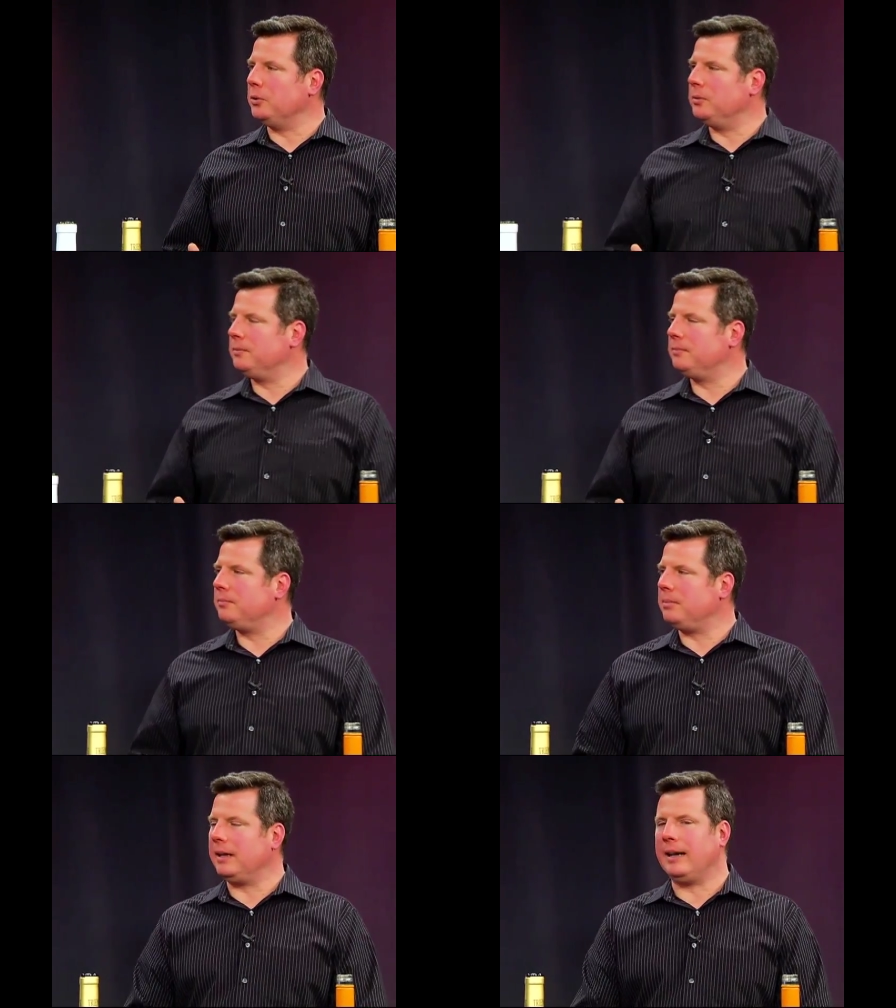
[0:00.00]
I can't
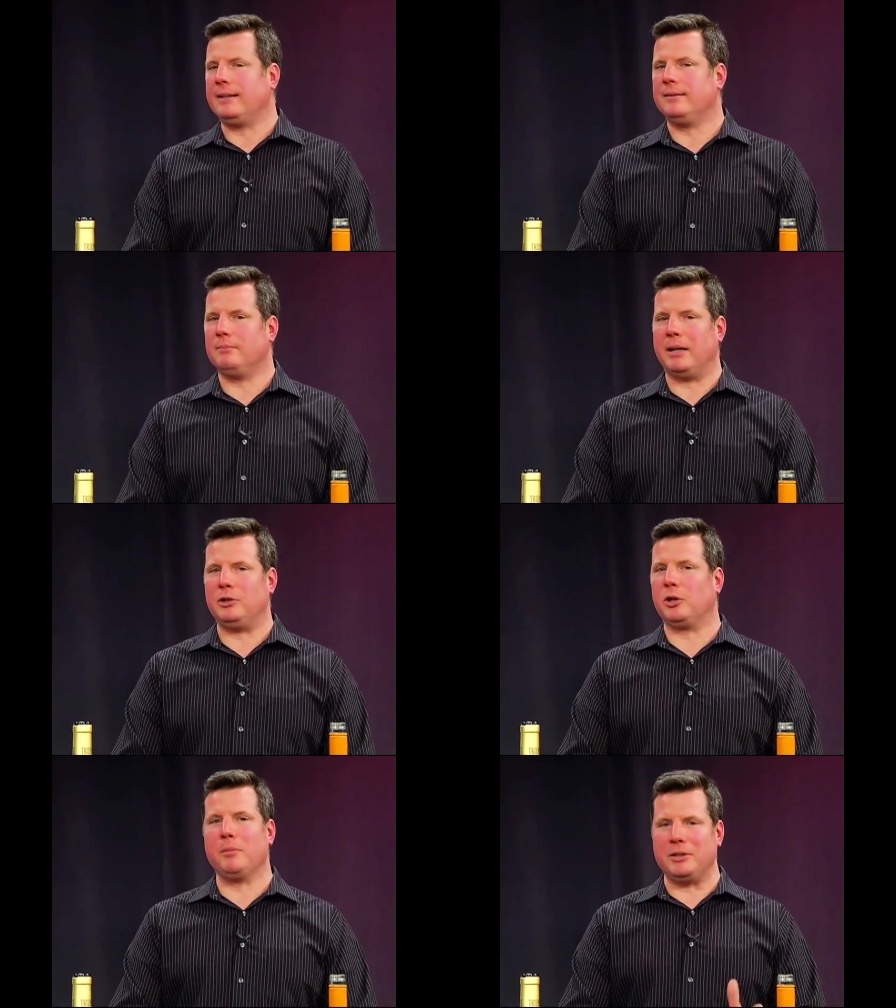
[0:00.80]
recall. I should have wrote my that. My
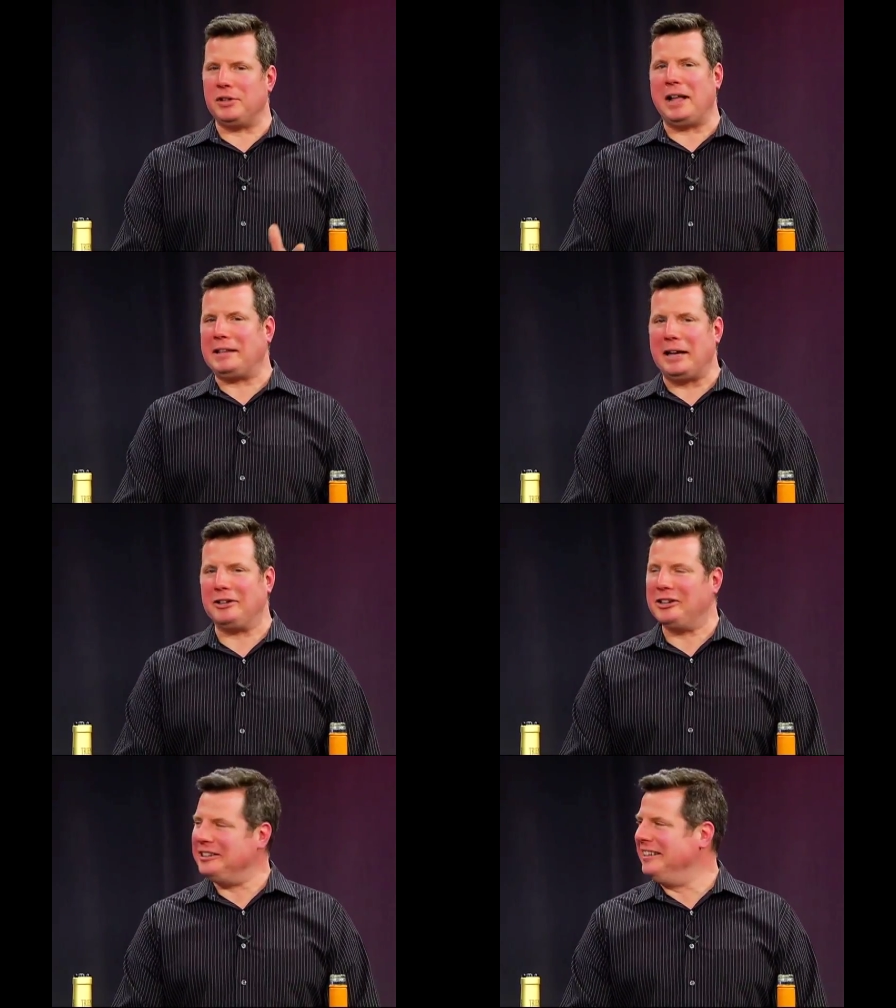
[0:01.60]
German's down. not that good,